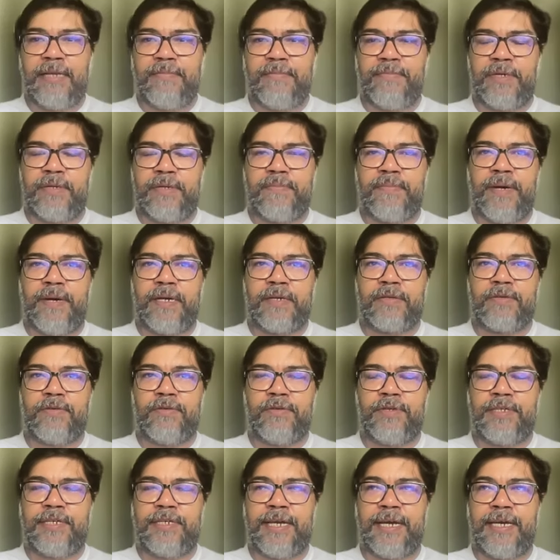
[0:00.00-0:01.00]
Helmut
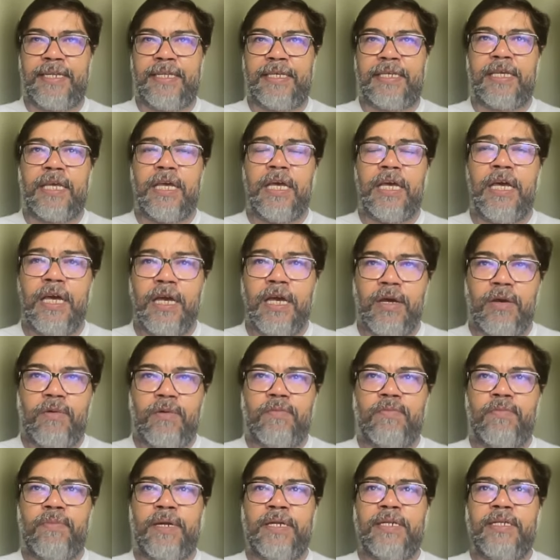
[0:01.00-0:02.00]
Marko retiring.
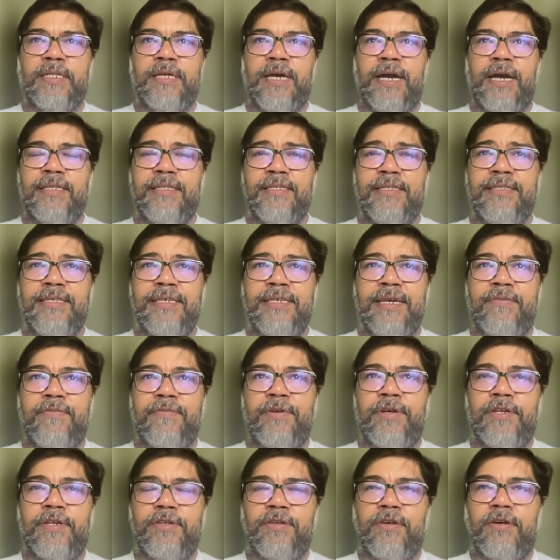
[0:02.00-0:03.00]
But the other thing I
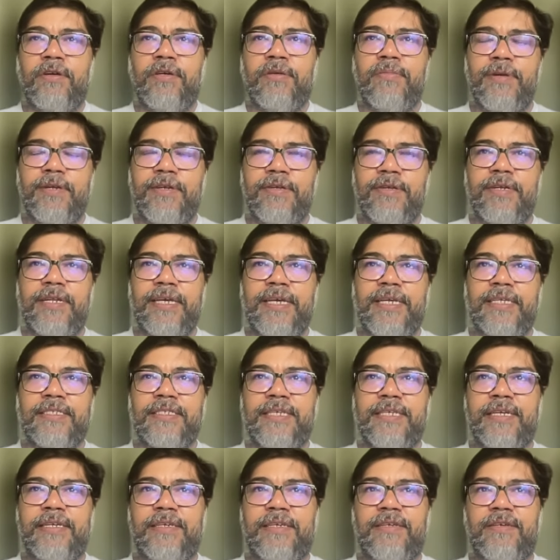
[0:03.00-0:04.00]
want to talk about today is
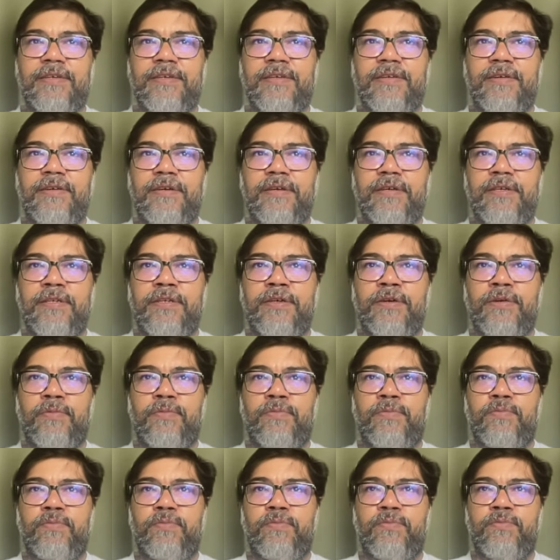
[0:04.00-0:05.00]
like, you
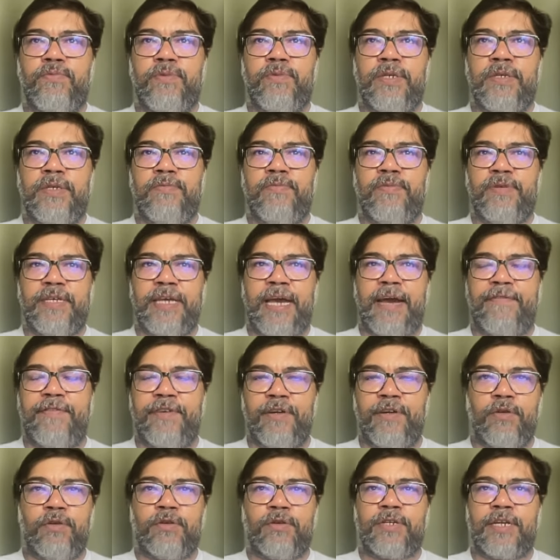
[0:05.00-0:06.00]
know, we we
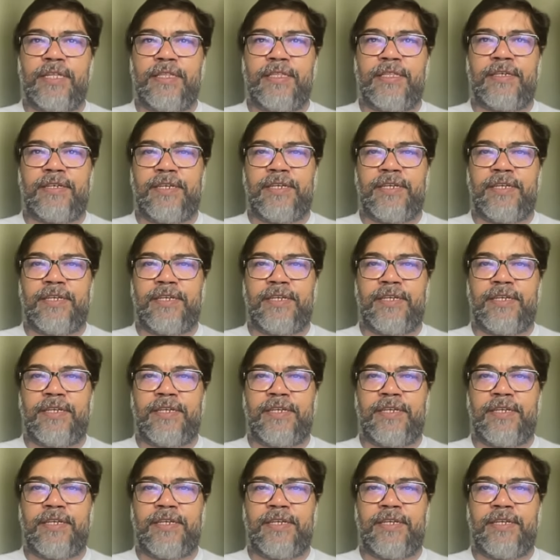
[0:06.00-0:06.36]
haven't looked at the